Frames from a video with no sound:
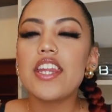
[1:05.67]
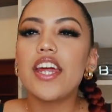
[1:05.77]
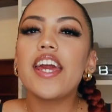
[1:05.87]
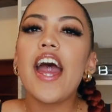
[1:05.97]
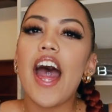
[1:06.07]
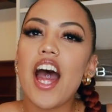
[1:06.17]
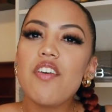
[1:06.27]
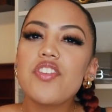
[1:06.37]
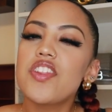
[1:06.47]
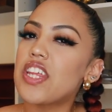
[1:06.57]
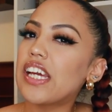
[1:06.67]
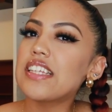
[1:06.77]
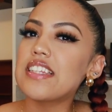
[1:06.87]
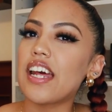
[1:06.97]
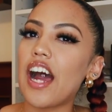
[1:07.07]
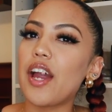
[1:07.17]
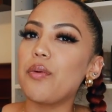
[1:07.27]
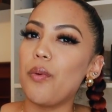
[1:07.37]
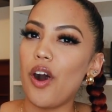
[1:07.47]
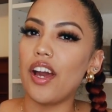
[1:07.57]
they have the things that
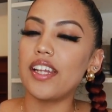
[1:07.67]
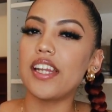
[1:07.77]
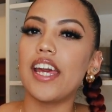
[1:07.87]
I want.